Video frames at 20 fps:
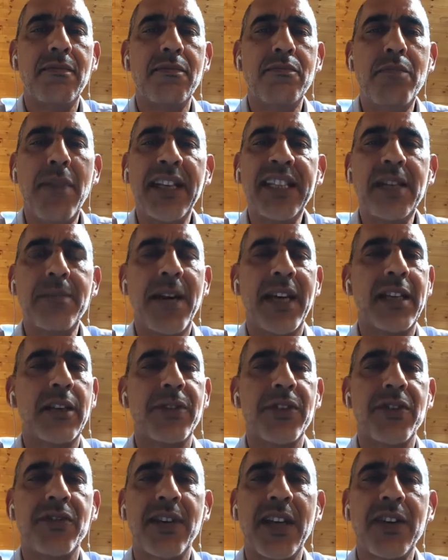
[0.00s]
many
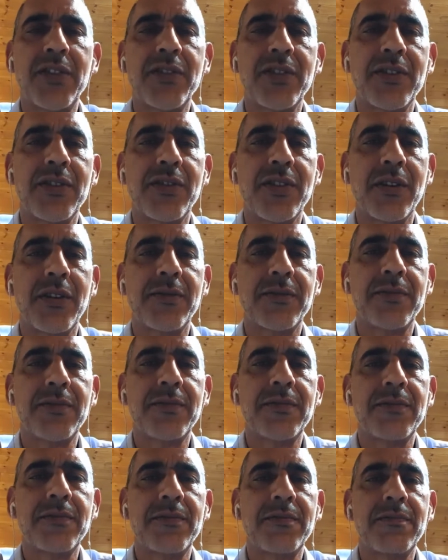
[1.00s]
manifestations of
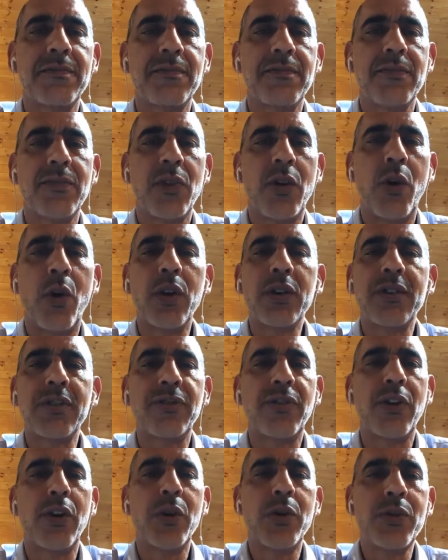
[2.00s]
old
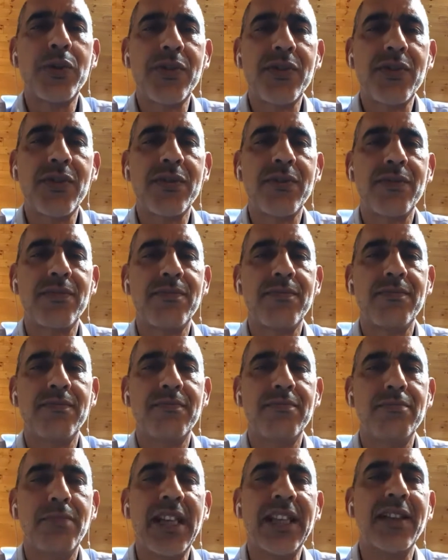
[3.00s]
foes
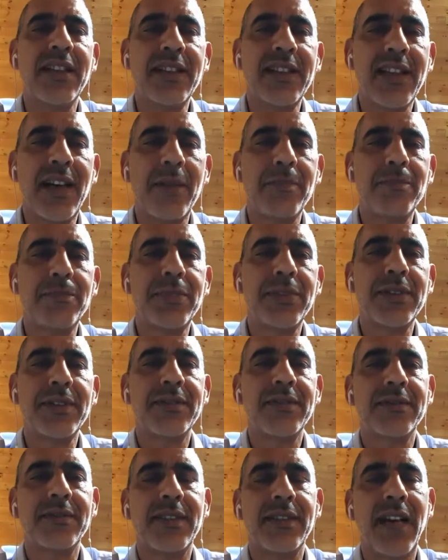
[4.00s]
meeting up,
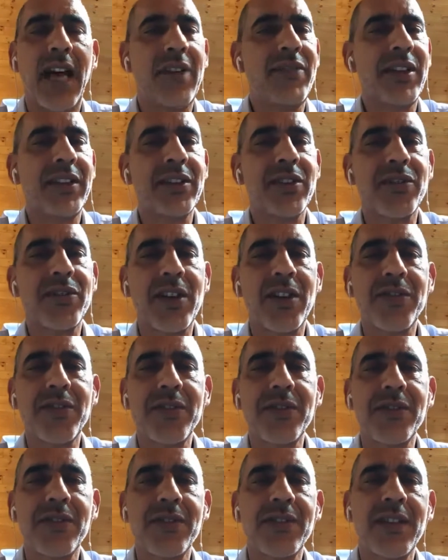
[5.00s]
having
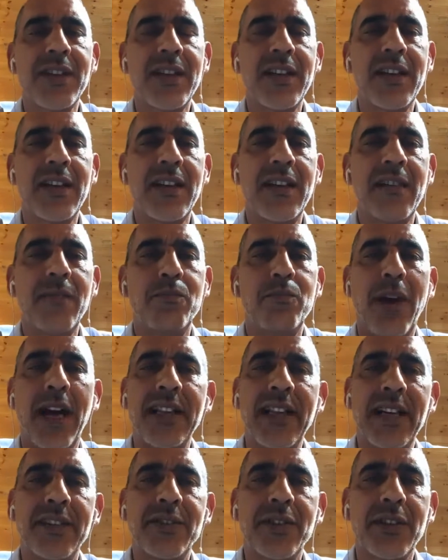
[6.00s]
discussions,
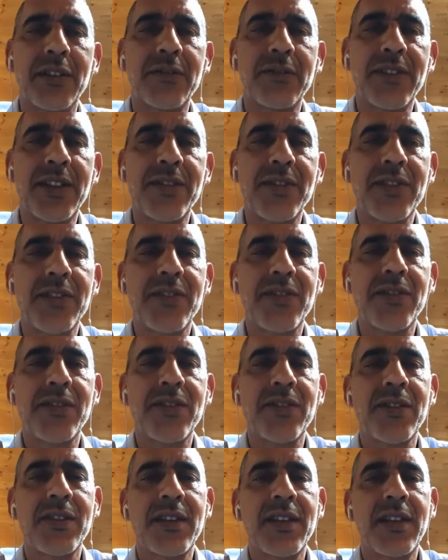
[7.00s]
bilateral
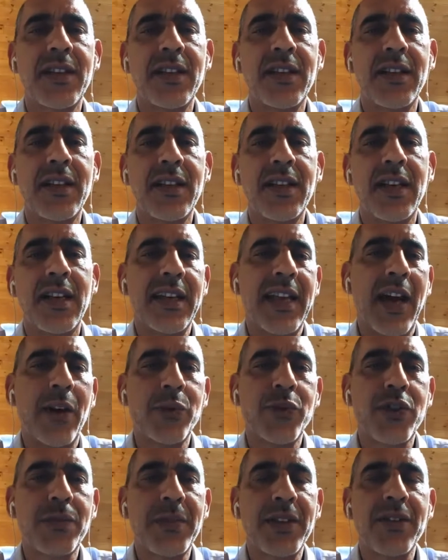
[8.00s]
visits,
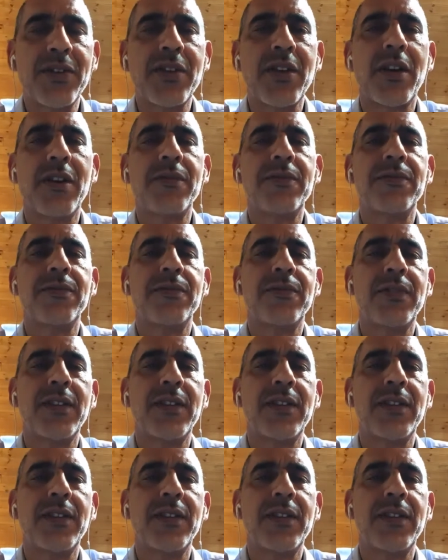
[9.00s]
announcements of